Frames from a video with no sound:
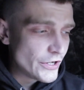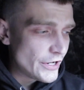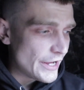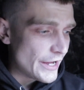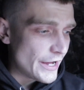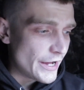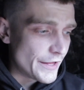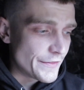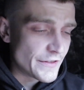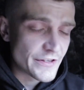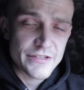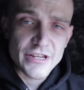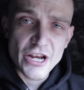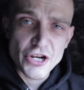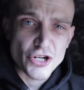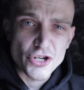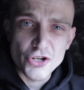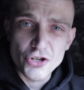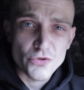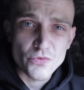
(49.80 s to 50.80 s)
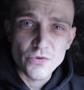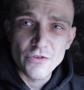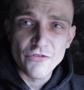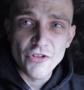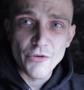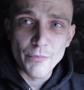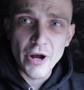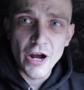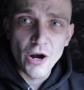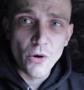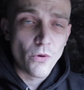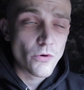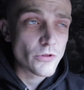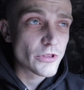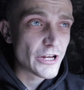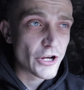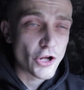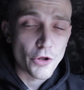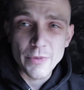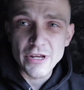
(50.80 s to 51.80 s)
uh, this session just with the boat,
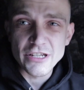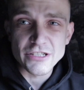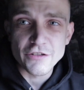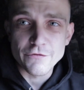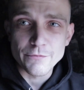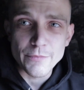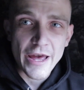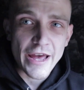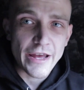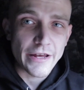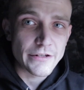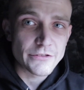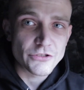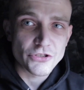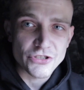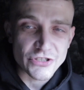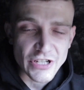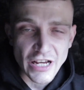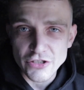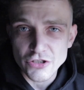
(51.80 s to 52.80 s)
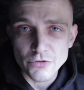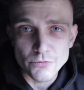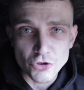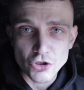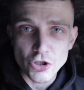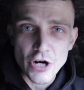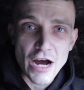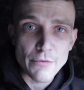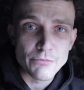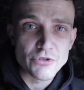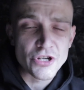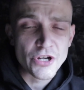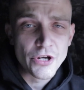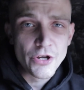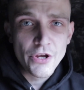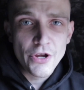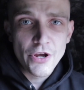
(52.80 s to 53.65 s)
little bits of bait, set some traps,